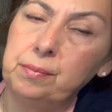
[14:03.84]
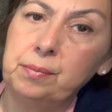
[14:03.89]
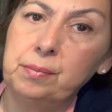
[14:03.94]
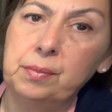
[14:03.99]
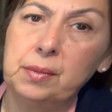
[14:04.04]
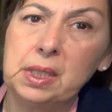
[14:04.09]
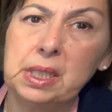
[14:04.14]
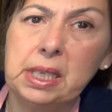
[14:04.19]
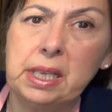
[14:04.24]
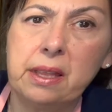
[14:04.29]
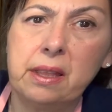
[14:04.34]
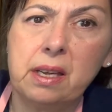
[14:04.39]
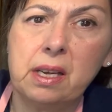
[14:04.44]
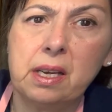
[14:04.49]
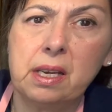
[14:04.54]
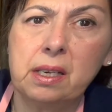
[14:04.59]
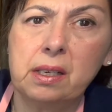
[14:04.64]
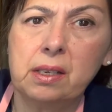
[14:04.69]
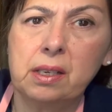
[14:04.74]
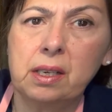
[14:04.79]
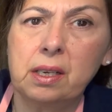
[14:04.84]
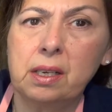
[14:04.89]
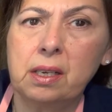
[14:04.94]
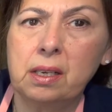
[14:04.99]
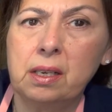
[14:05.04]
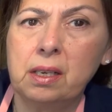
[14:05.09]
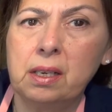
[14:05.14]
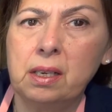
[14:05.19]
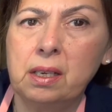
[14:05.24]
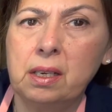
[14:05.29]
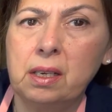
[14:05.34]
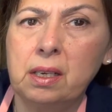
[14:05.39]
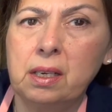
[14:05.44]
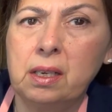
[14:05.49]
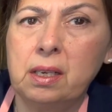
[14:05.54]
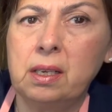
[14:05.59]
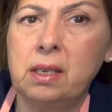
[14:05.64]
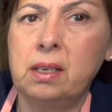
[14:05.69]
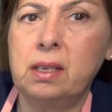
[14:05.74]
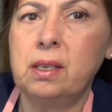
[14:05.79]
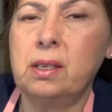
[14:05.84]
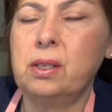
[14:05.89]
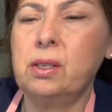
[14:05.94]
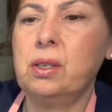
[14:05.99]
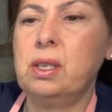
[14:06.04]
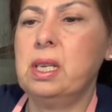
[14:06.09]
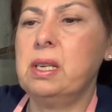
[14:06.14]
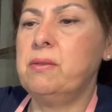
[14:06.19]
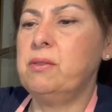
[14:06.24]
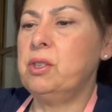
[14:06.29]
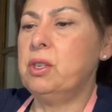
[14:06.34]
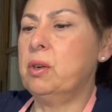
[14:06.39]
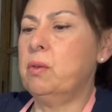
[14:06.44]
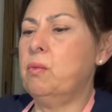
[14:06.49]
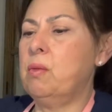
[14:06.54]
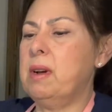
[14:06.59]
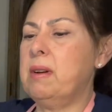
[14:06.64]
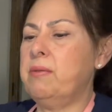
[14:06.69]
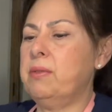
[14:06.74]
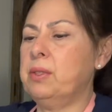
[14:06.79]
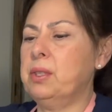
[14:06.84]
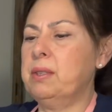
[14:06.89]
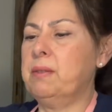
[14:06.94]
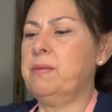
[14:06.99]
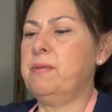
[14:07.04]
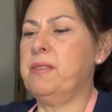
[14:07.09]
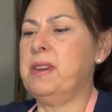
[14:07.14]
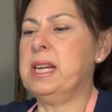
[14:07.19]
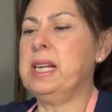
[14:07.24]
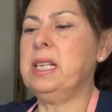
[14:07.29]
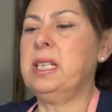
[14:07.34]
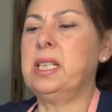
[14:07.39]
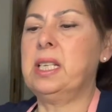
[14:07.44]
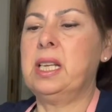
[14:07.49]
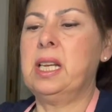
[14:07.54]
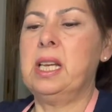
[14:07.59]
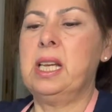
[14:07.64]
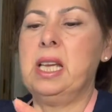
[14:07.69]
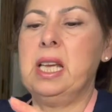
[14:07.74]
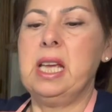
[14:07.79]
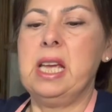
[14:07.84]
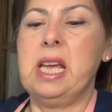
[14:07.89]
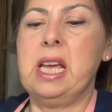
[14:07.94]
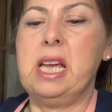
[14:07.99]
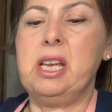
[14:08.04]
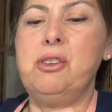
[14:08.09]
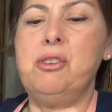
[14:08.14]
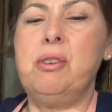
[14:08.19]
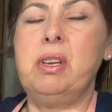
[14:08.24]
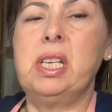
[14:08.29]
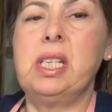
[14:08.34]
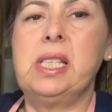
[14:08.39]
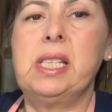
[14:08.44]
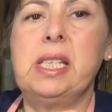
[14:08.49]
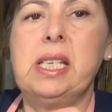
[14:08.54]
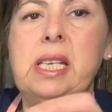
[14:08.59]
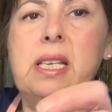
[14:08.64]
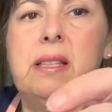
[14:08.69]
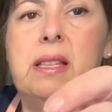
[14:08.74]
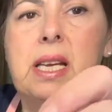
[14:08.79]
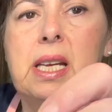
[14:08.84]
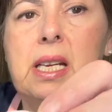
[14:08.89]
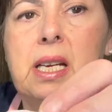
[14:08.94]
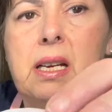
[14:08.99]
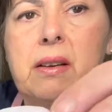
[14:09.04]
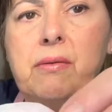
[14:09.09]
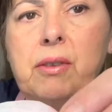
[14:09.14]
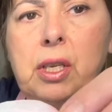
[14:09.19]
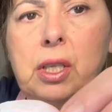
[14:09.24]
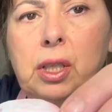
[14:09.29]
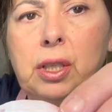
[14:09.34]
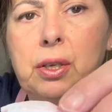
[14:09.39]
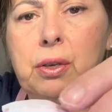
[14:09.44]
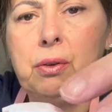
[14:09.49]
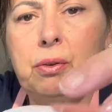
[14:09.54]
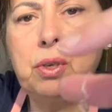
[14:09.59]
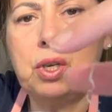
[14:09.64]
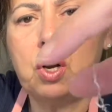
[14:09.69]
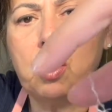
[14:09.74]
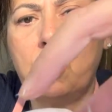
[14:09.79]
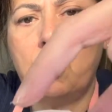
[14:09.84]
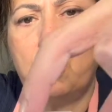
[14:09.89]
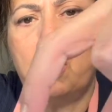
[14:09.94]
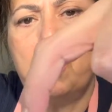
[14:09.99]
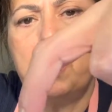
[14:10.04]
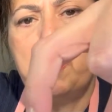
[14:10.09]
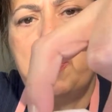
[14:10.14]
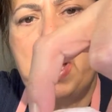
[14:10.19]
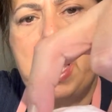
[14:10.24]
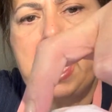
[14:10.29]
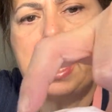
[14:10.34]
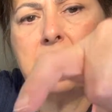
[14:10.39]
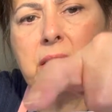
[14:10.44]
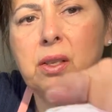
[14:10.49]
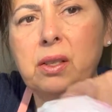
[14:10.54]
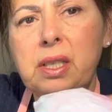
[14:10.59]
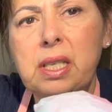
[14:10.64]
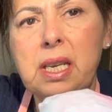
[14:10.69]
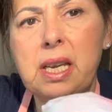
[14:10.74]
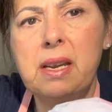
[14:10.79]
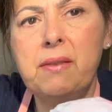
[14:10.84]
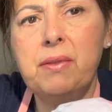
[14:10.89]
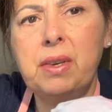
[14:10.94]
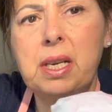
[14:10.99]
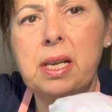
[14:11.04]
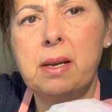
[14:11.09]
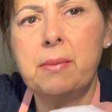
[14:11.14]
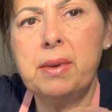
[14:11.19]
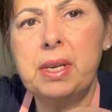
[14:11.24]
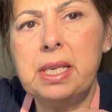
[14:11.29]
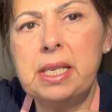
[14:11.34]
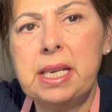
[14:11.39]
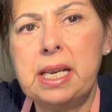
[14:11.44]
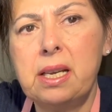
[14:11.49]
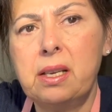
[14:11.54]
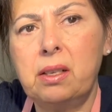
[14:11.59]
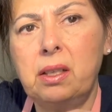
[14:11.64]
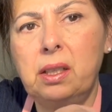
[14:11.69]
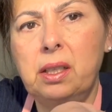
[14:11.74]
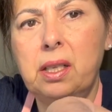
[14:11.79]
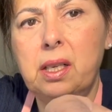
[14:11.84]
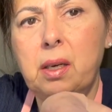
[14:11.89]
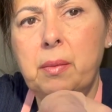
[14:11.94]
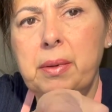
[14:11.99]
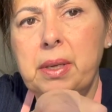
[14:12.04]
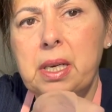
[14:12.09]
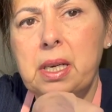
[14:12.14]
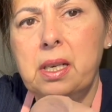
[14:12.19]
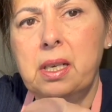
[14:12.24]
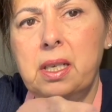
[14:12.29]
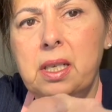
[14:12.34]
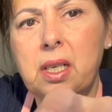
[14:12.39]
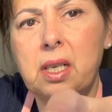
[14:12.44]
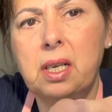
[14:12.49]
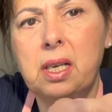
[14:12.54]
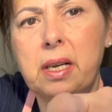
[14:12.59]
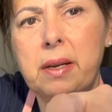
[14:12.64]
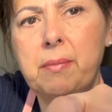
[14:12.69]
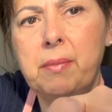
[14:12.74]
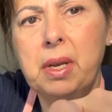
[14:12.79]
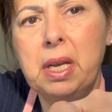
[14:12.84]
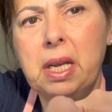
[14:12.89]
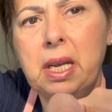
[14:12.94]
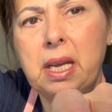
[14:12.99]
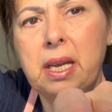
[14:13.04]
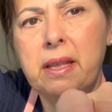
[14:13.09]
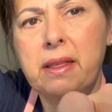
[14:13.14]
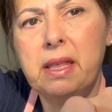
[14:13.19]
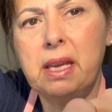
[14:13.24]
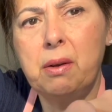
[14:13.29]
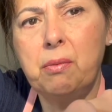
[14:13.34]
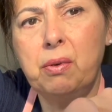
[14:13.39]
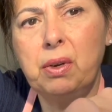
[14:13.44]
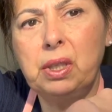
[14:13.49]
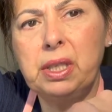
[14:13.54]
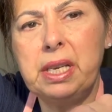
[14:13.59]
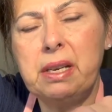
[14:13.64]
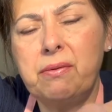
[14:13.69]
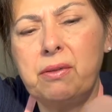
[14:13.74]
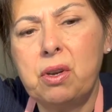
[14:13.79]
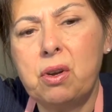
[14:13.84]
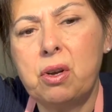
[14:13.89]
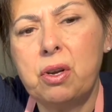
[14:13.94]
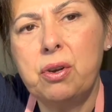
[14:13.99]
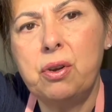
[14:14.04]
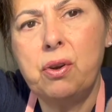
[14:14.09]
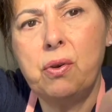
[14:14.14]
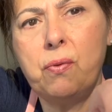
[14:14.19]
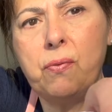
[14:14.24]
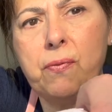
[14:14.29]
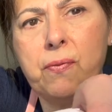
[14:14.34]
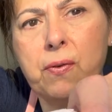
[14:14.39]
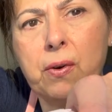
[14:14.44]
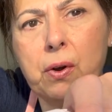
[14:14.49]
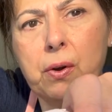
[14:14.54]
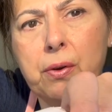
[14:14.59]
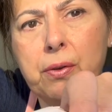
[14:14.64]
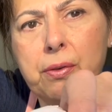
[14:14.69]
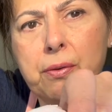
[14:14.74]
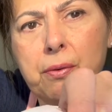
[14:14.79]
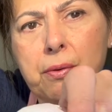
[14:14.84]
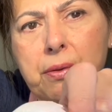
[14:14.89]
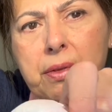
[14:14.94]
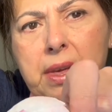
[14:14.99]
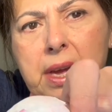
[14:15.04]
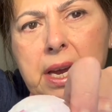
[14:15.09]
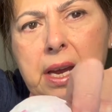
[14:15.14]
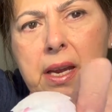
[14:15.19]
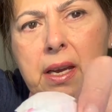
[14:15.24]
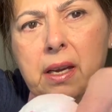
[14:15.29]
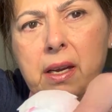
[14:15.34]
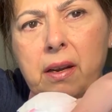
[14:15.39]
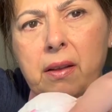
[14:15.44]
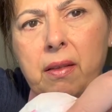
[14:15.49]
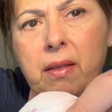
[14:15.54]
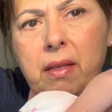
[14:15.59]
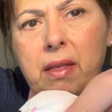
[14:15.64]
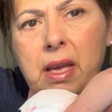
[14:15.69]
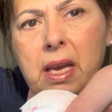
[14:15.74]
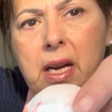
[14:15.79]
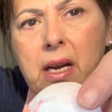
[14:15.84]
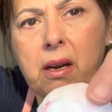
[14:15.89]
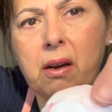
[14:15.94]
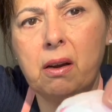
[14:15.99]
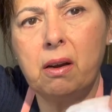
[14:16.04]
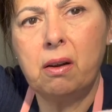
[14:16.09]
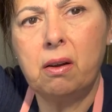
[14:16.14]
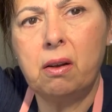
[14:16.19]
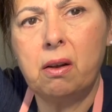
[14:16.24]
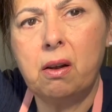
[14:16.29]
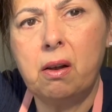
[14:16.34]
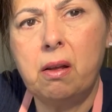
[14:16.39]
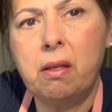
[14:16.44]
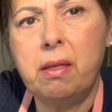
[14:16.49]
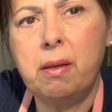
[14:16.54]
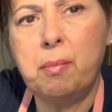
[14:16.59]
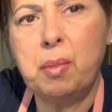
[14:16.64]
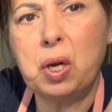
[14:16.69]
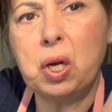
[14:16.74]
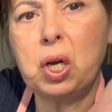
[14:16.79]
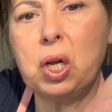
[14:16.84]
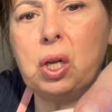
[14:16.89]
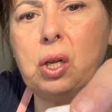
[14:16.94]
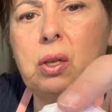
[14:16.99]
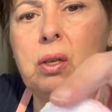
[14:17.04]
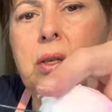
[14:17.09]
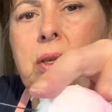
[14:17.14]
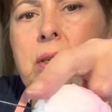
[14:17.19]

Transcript: like that. So it gives you a ruffled effect. And you can see that I've glued all the petals, even coming down a little bit at a time. They really have gone no further than there on the ball.